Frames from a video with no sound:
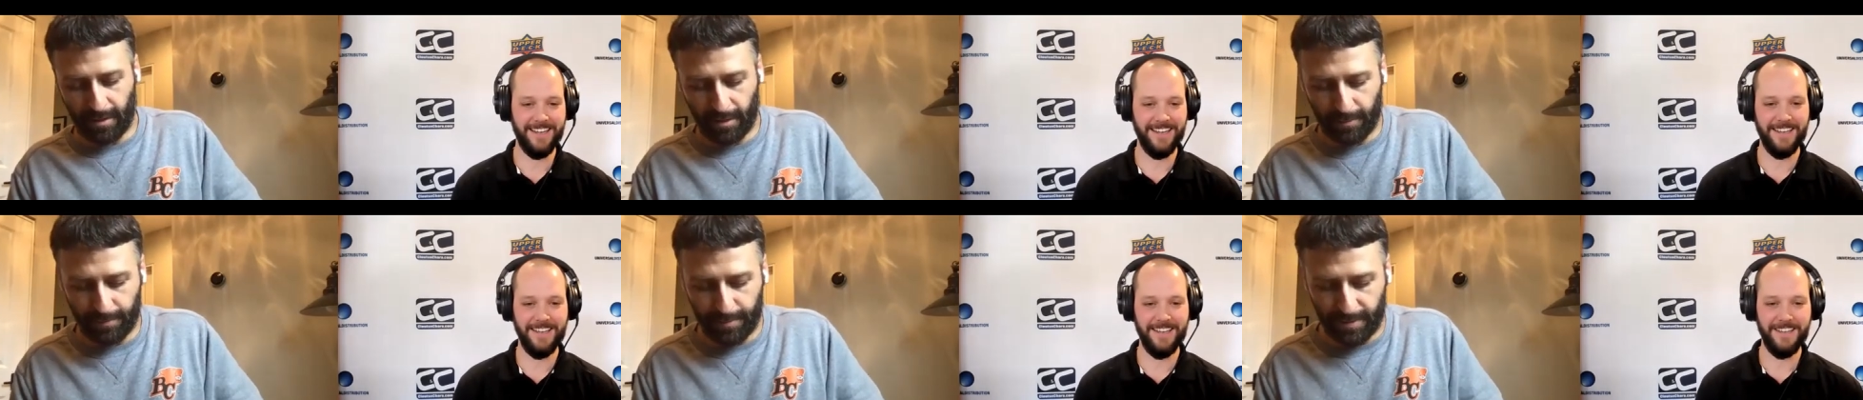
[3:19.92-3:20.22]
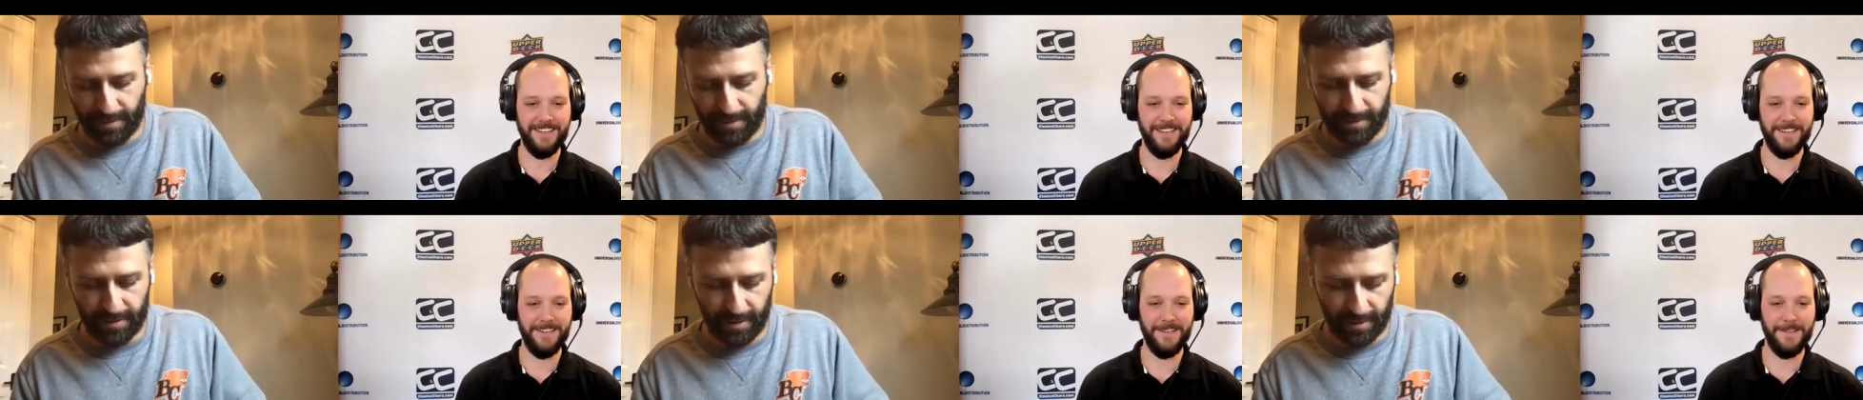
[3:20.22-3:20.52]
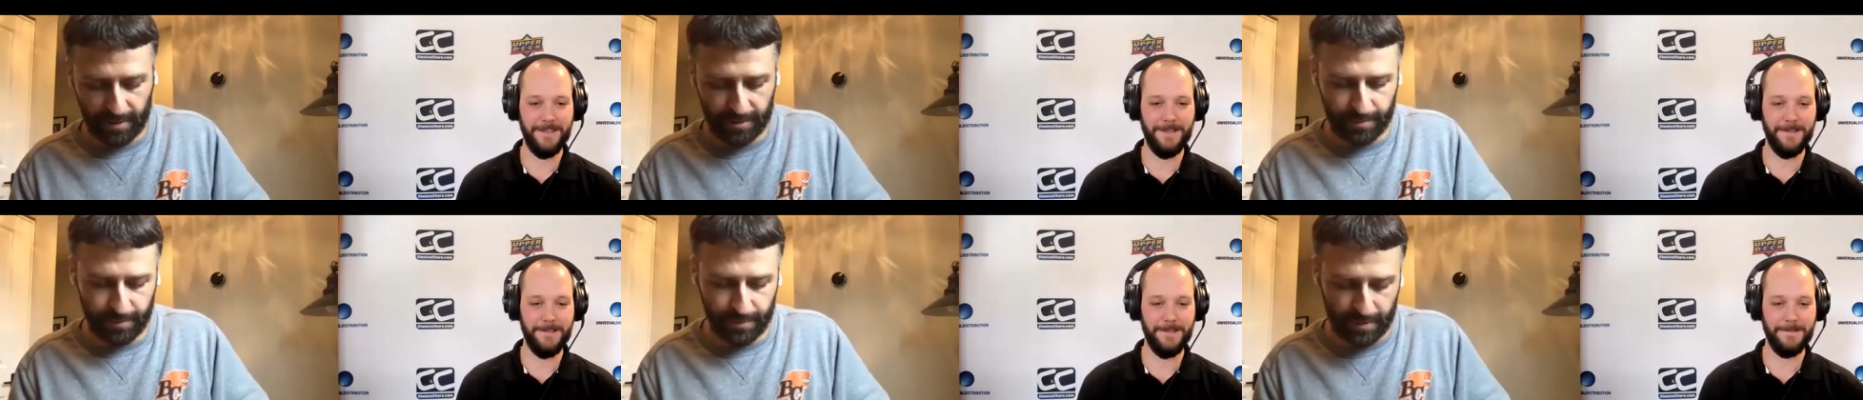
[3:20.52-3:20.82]
Speaker 1: Go from this
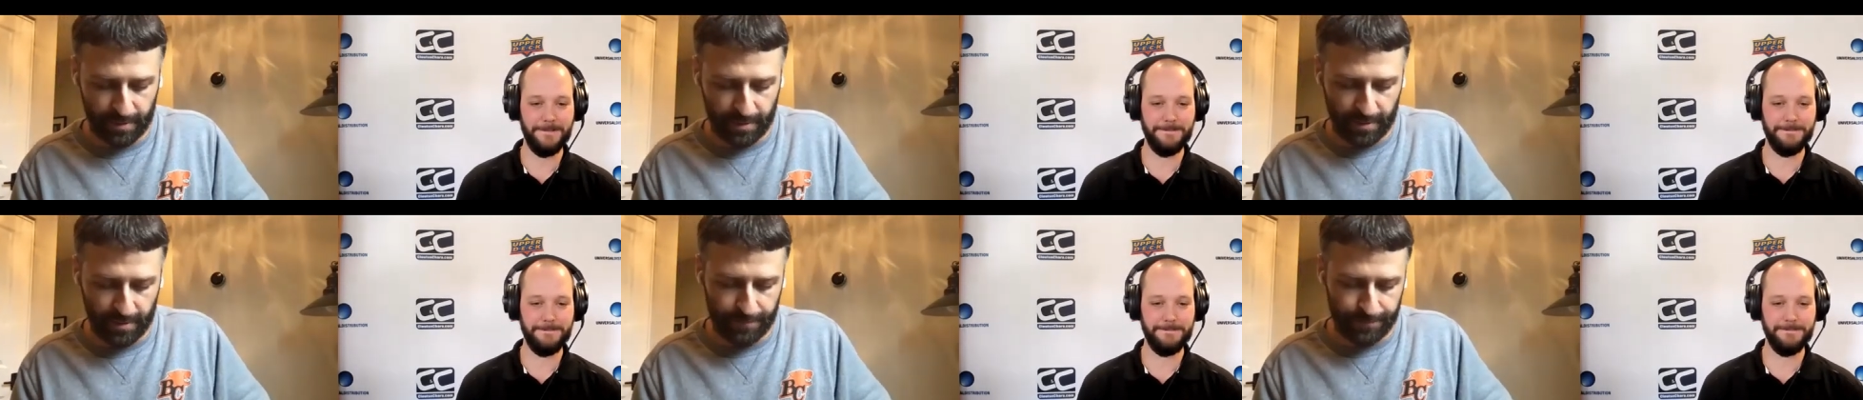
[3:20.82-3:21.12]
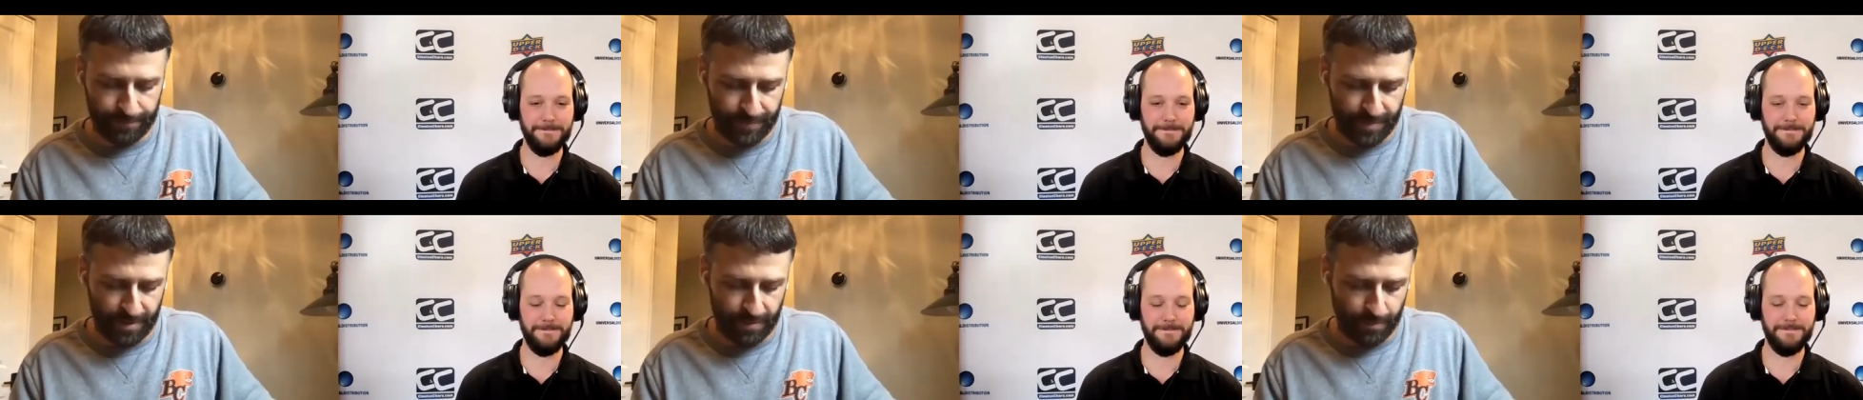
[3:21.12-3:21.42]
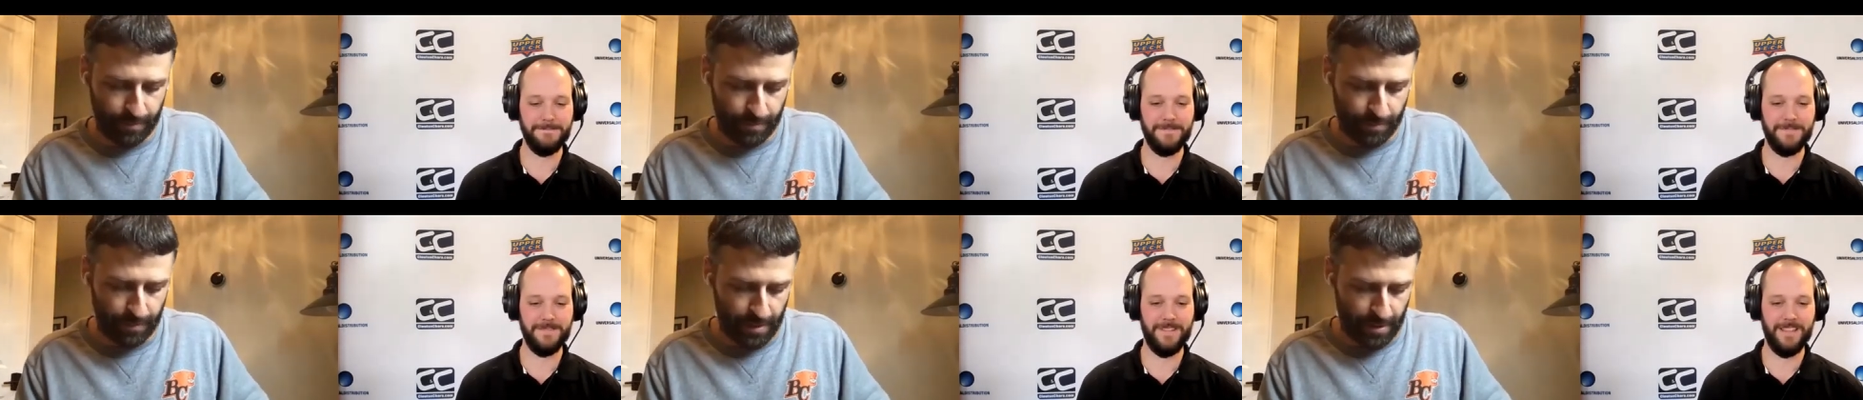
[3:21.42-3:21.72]
next one, huh? Let's
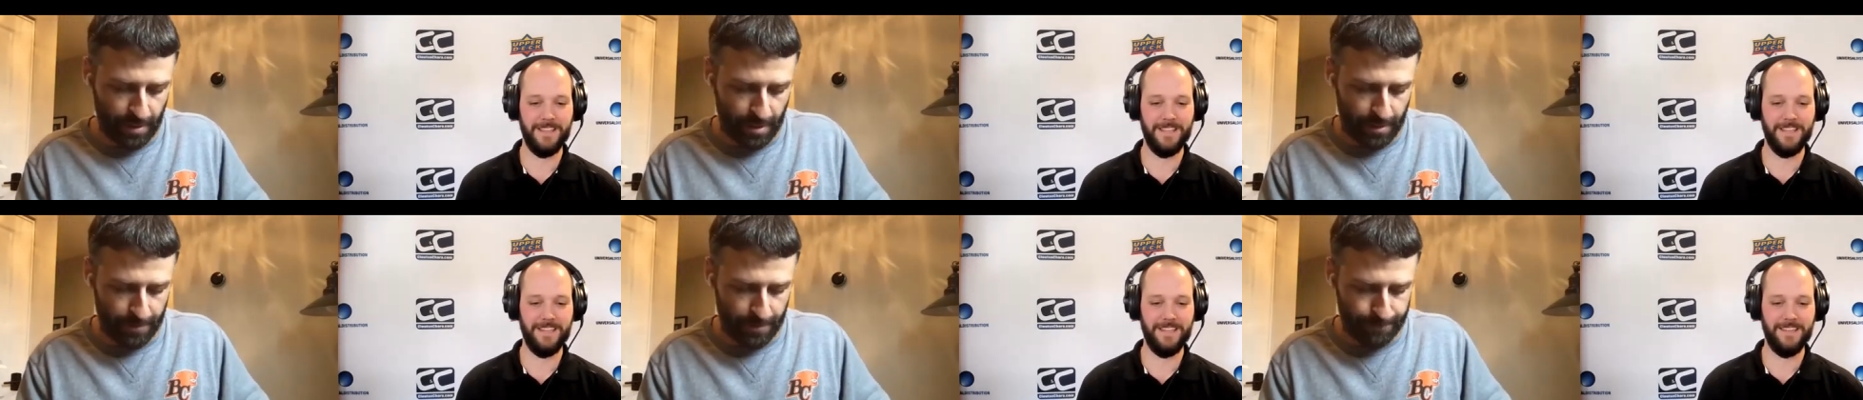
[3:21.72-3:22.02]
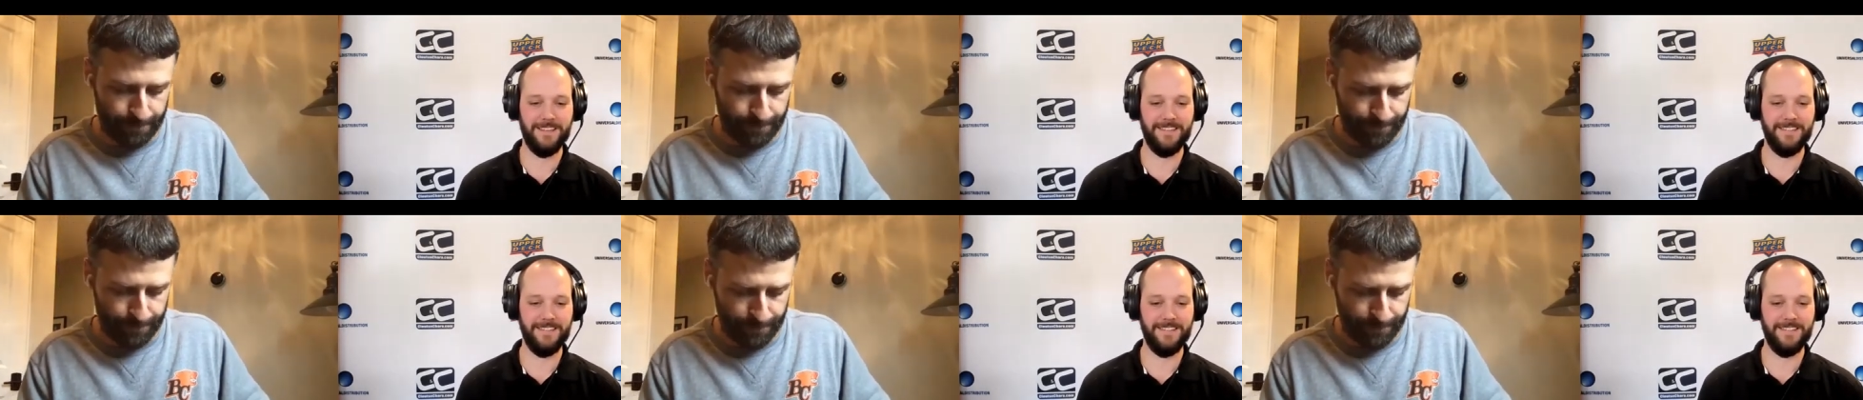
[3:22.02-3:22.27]
see what we got.